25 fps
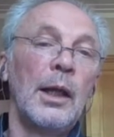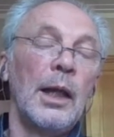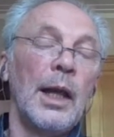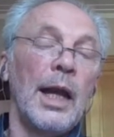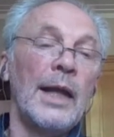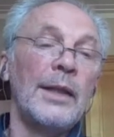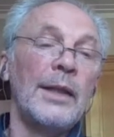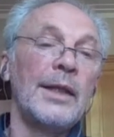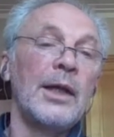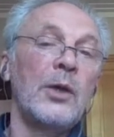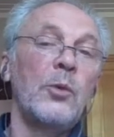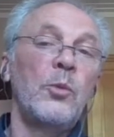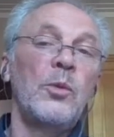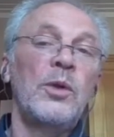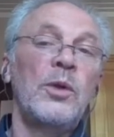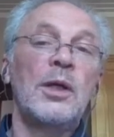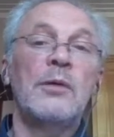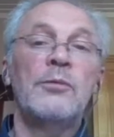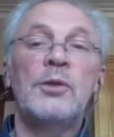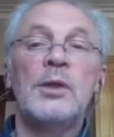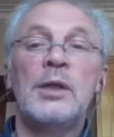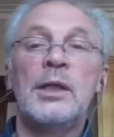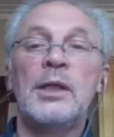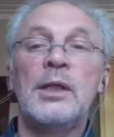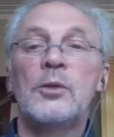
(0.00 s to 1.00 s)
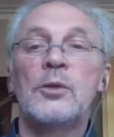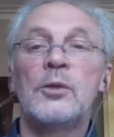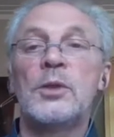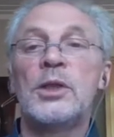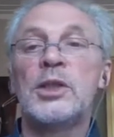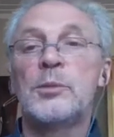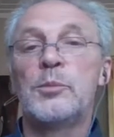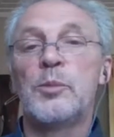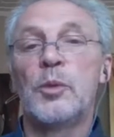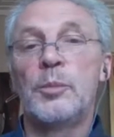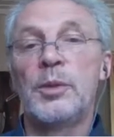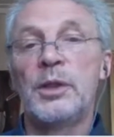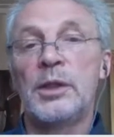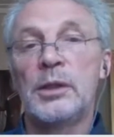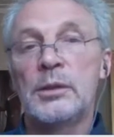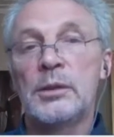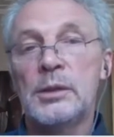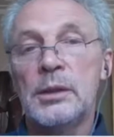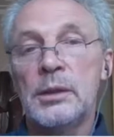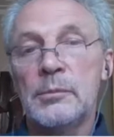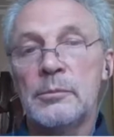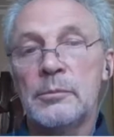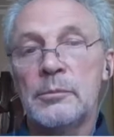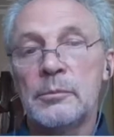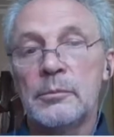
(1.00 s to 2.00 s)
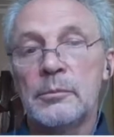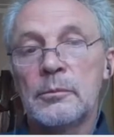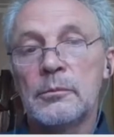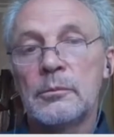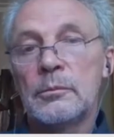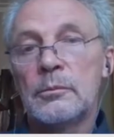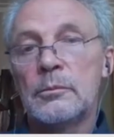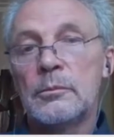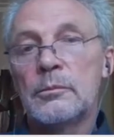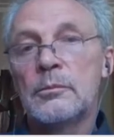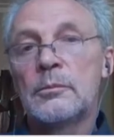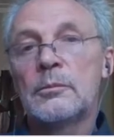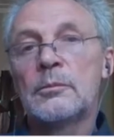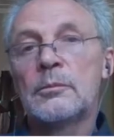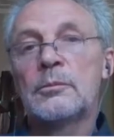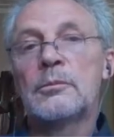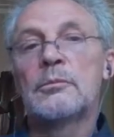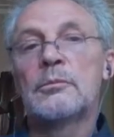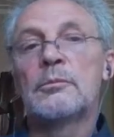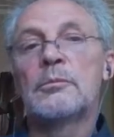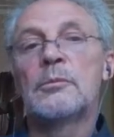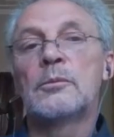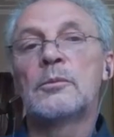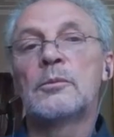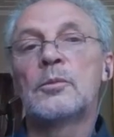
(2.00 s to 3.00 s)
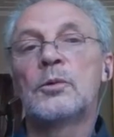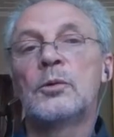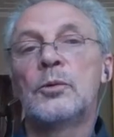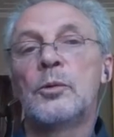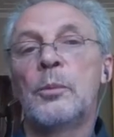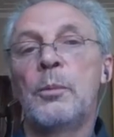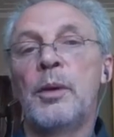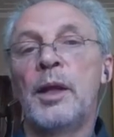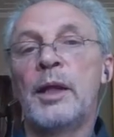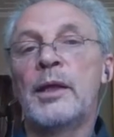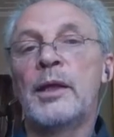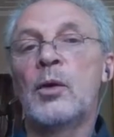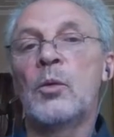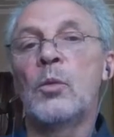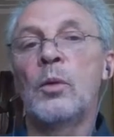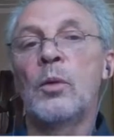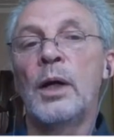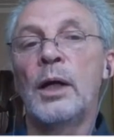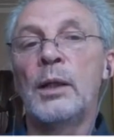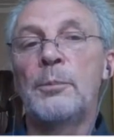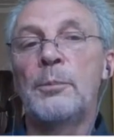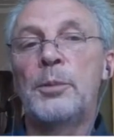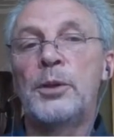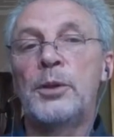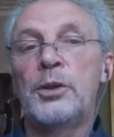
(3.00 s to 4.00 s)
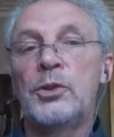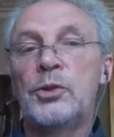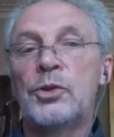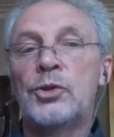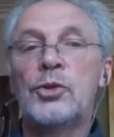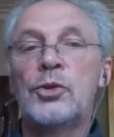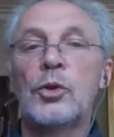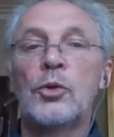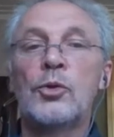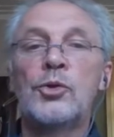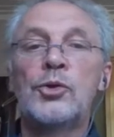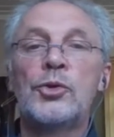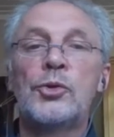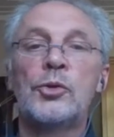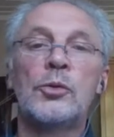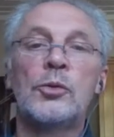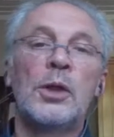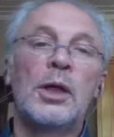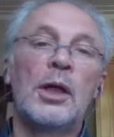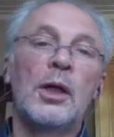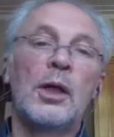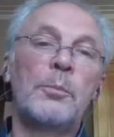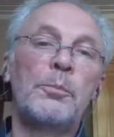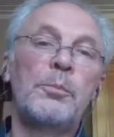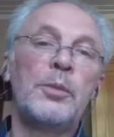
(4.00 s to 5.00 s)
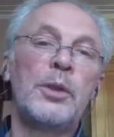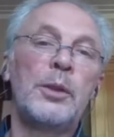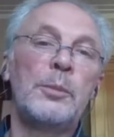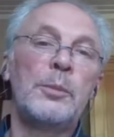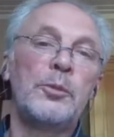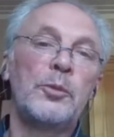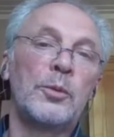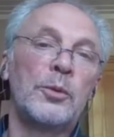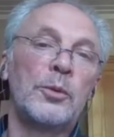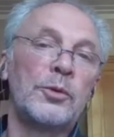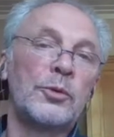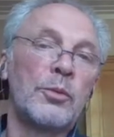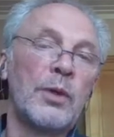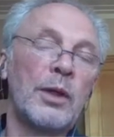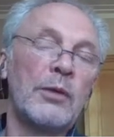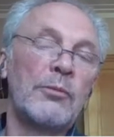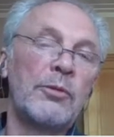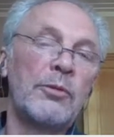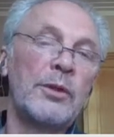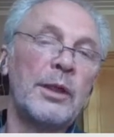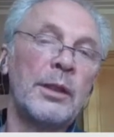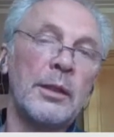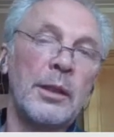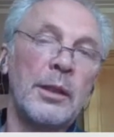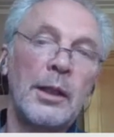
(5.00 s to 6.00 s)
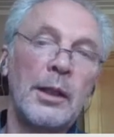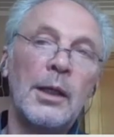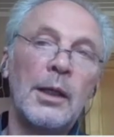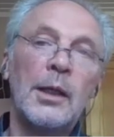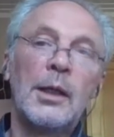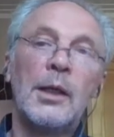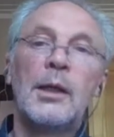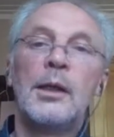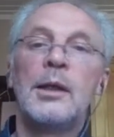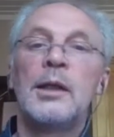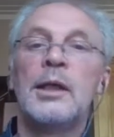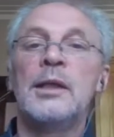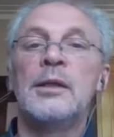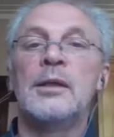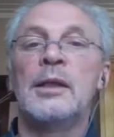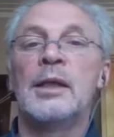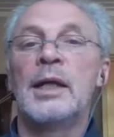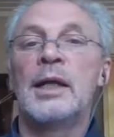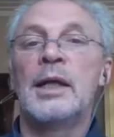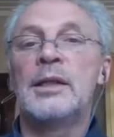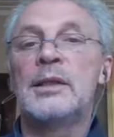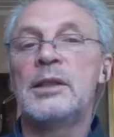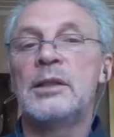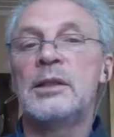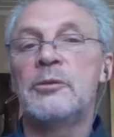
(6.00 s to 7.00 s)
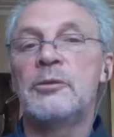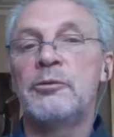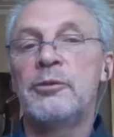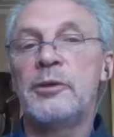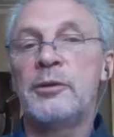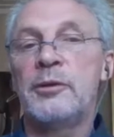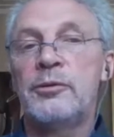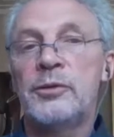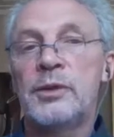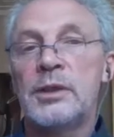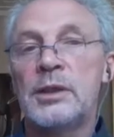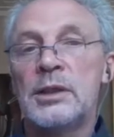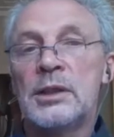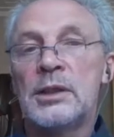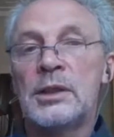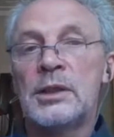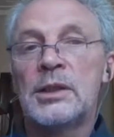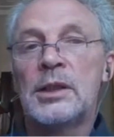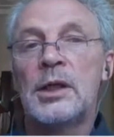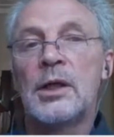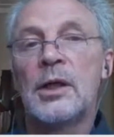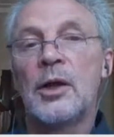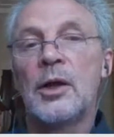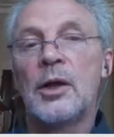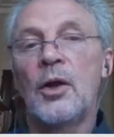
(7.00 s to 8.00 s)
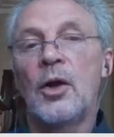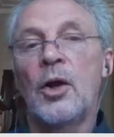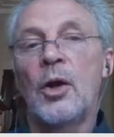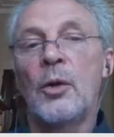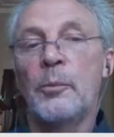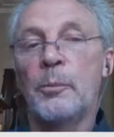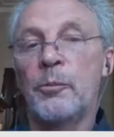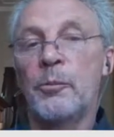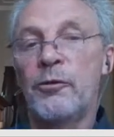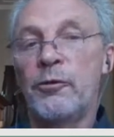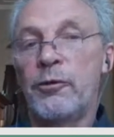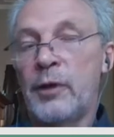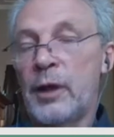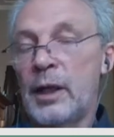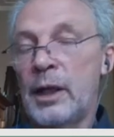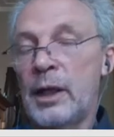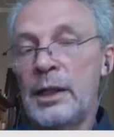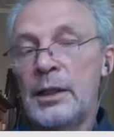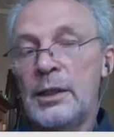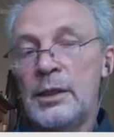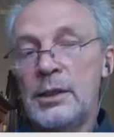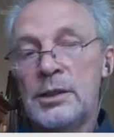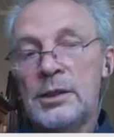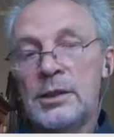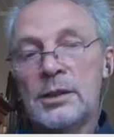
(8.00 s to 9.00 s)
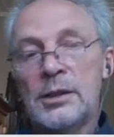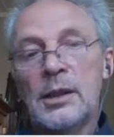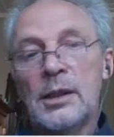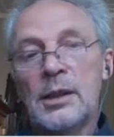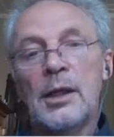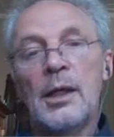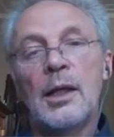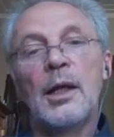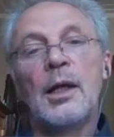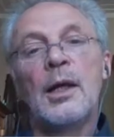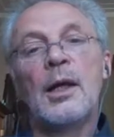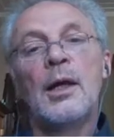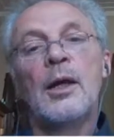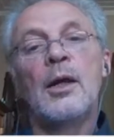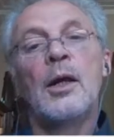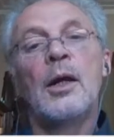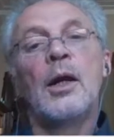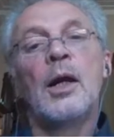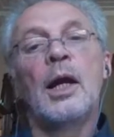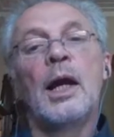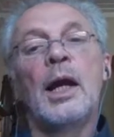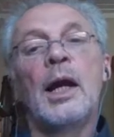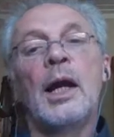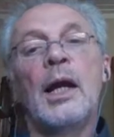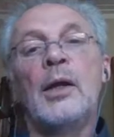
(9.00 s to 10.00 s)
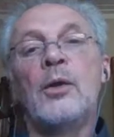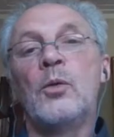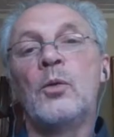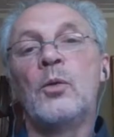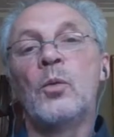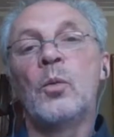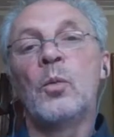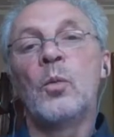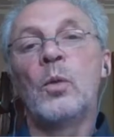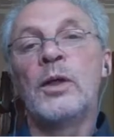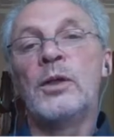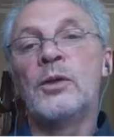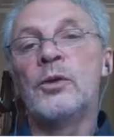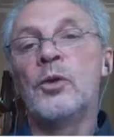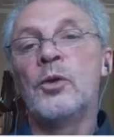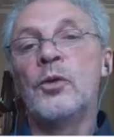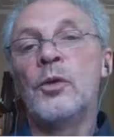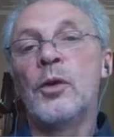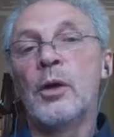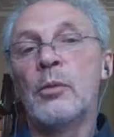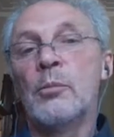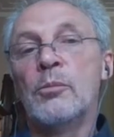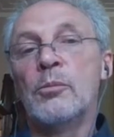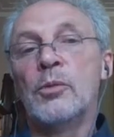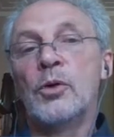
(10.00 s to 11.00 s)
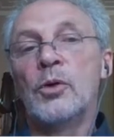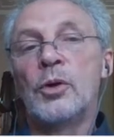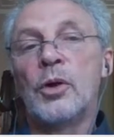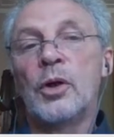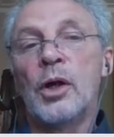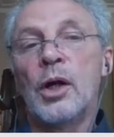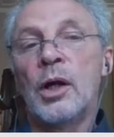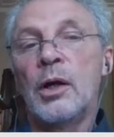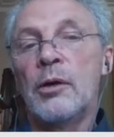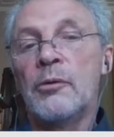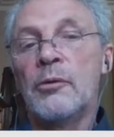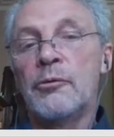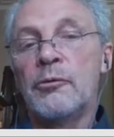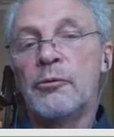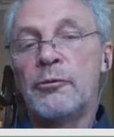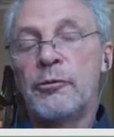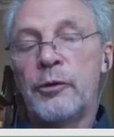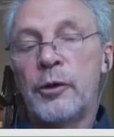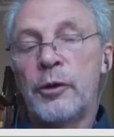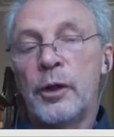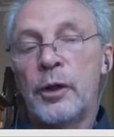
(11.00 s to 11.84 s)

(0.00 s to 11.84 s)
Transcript: And then we have the increased mobility. The black and white picture shows you how people were traveling in the 1950s on flights, and when the number of